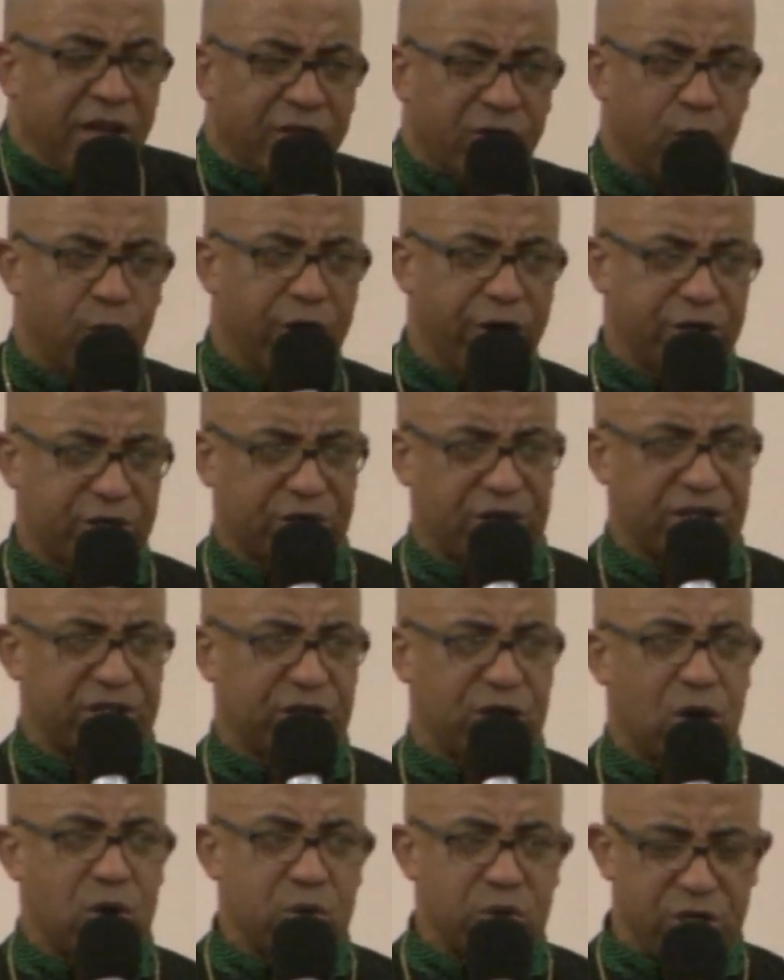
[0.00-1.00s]
The word says,
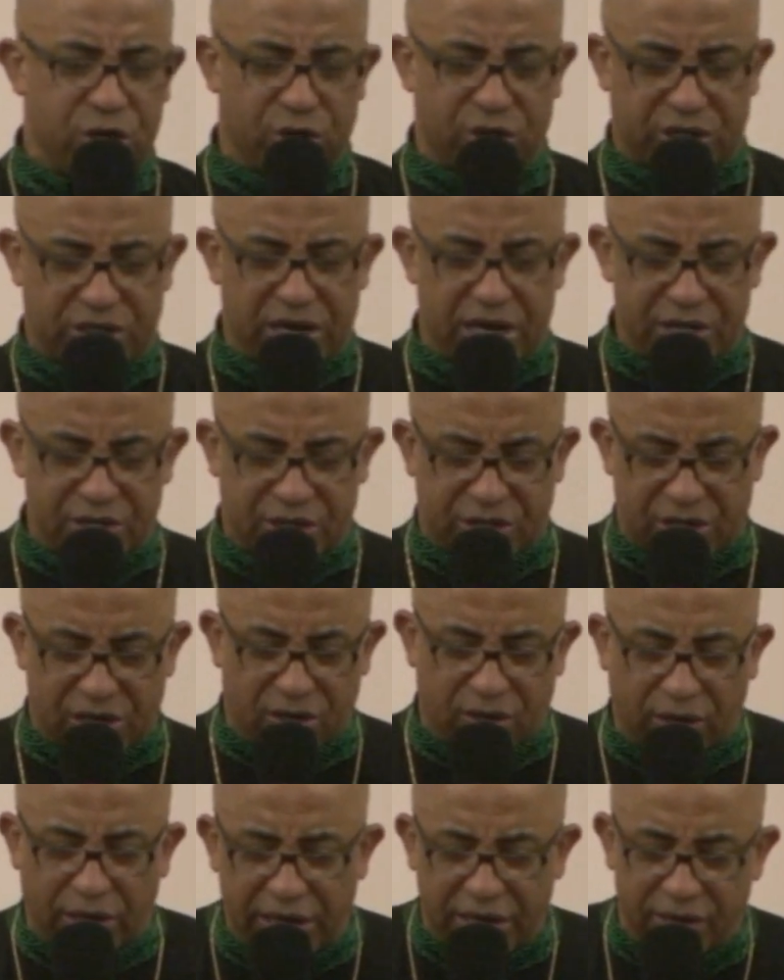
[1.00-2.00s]
Go, your son
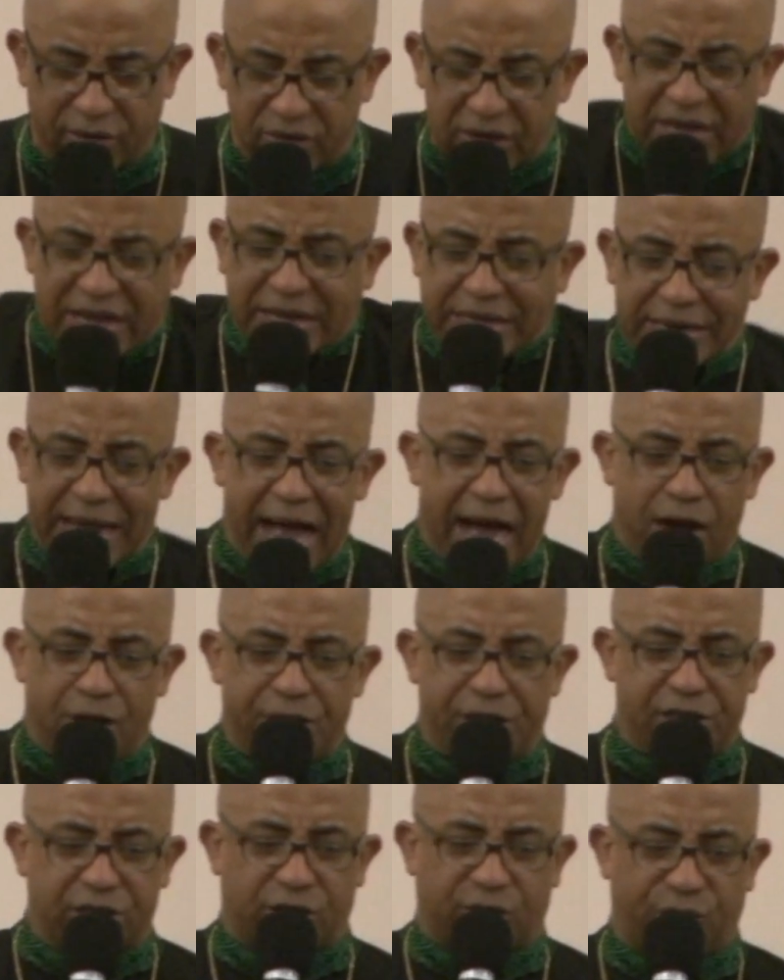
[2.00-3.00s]
shall live. Now
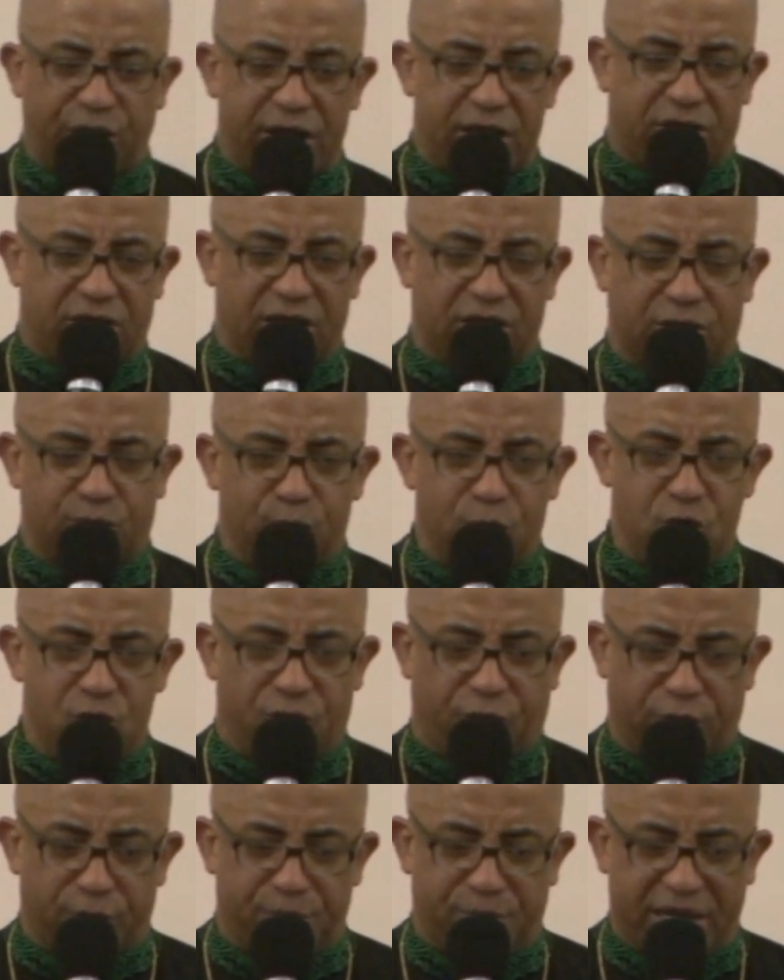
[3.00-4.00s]
his faith is
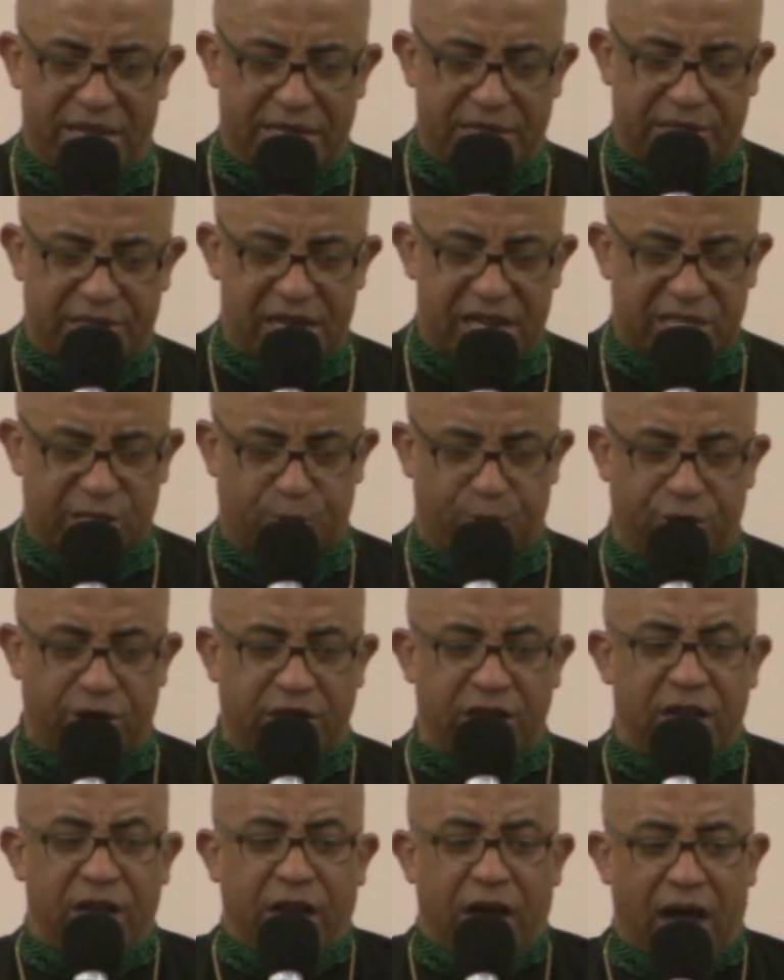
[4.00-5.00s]
moved from being
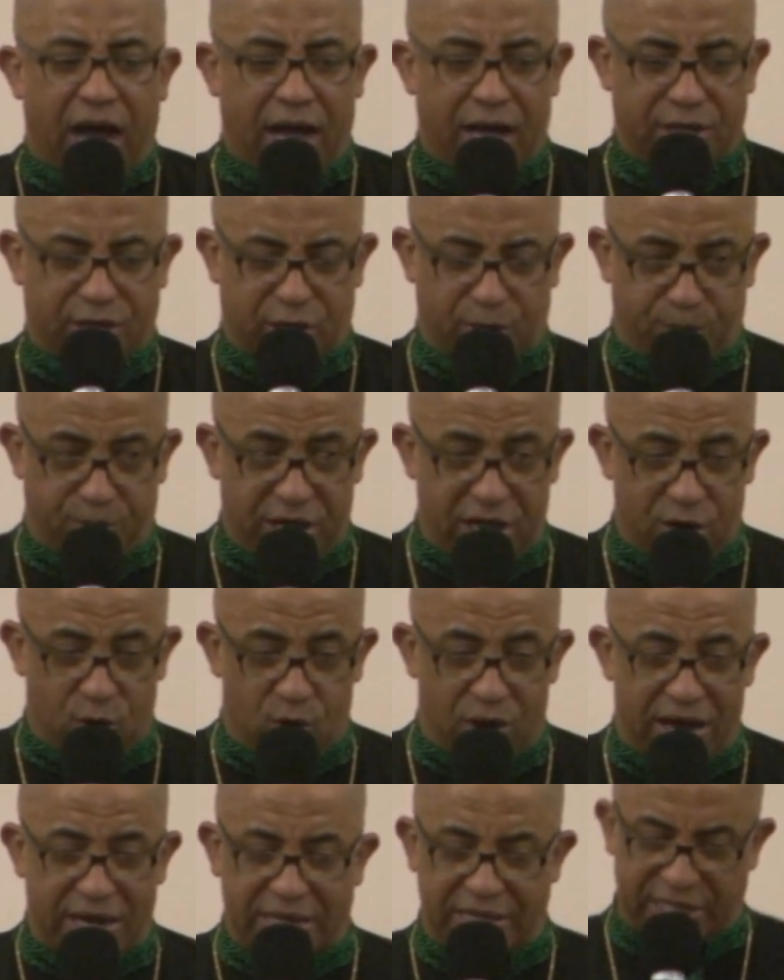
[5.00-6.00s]
desperate uh, to being
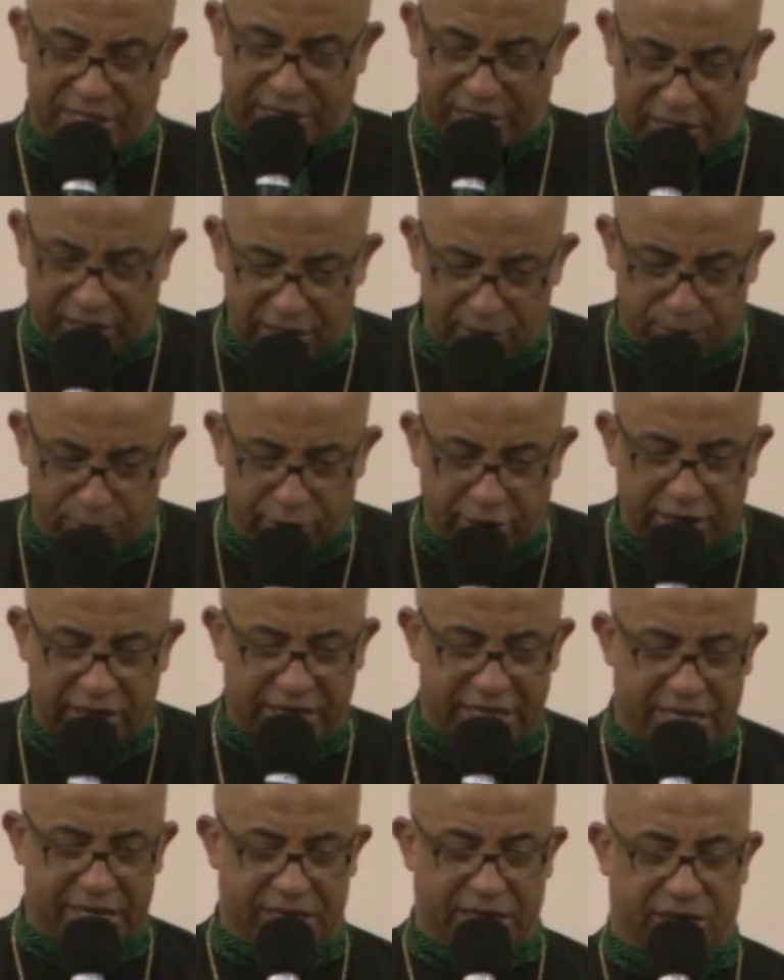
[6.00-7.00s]
what? deliberate
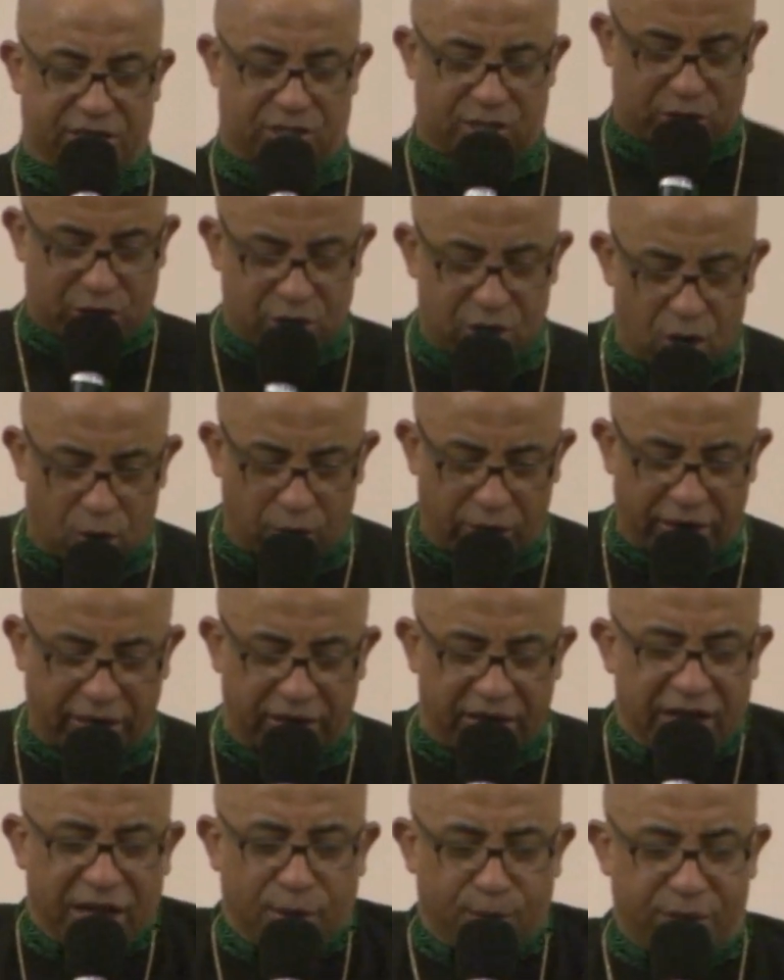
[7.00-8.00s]
he is
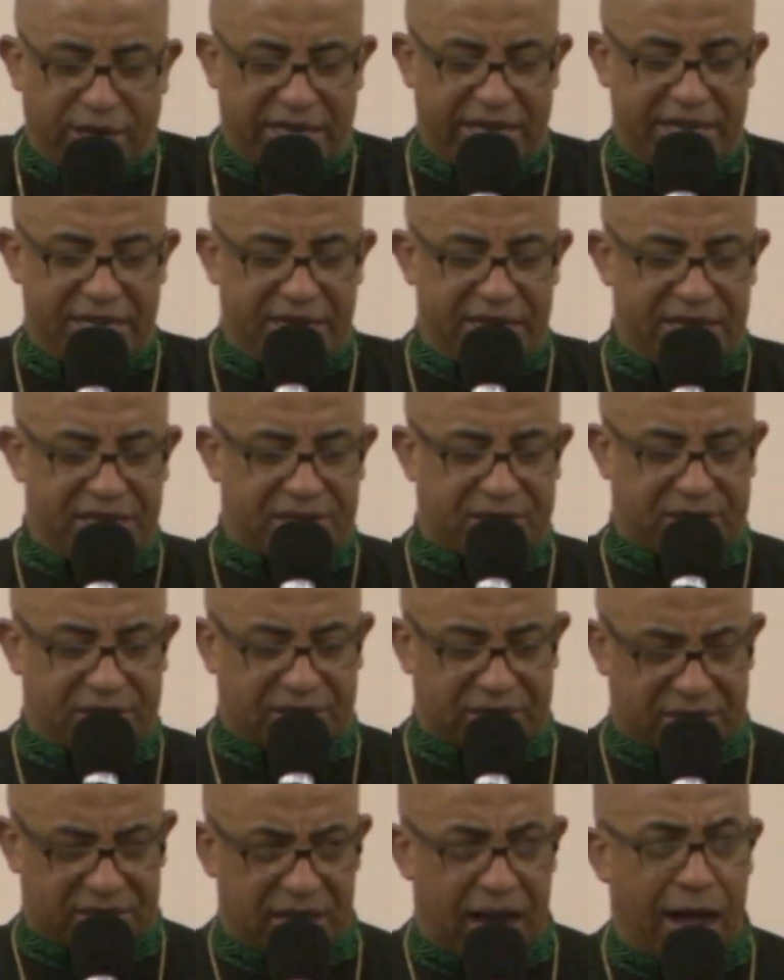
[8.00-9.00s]
going but he needs to
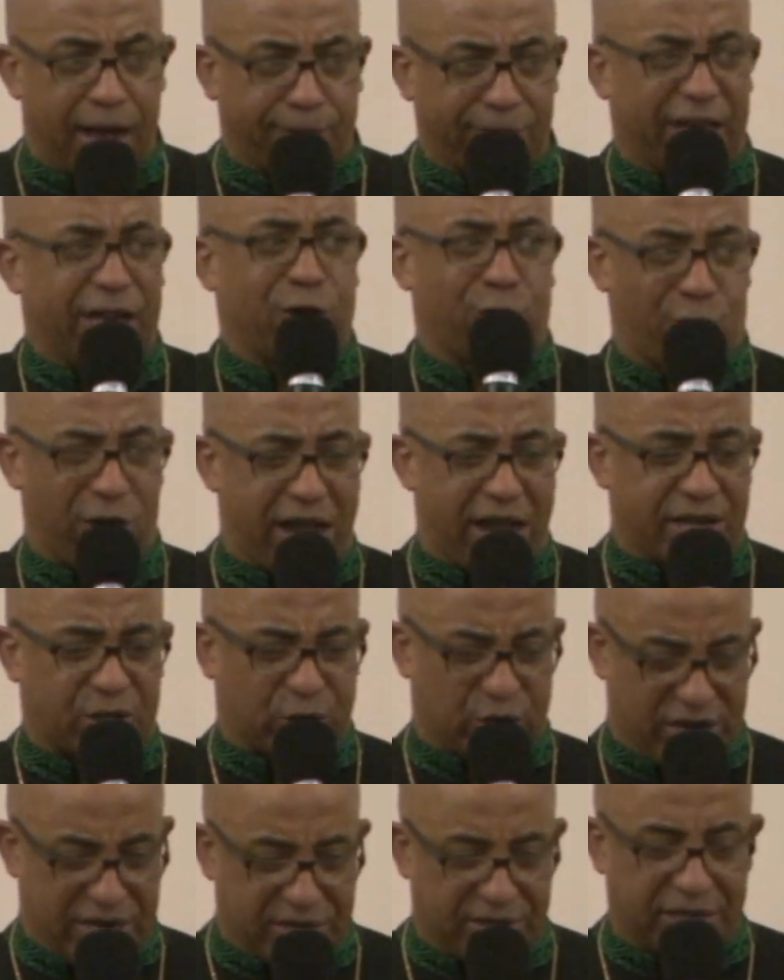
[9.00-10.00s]
stop and
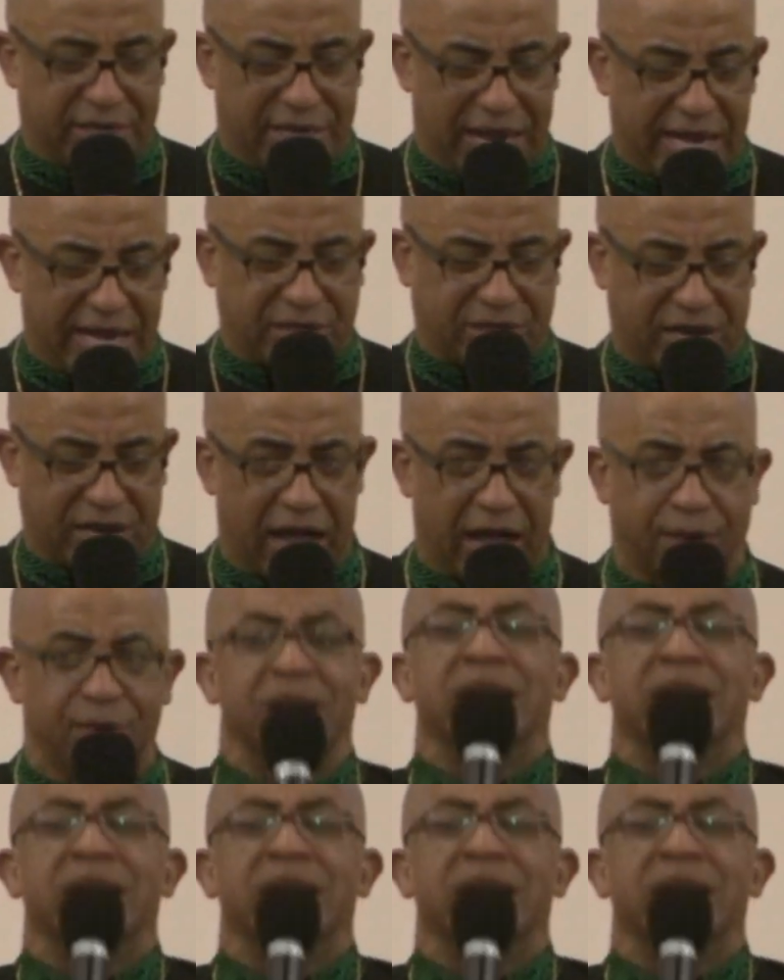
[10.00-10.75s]
rest in the nighttime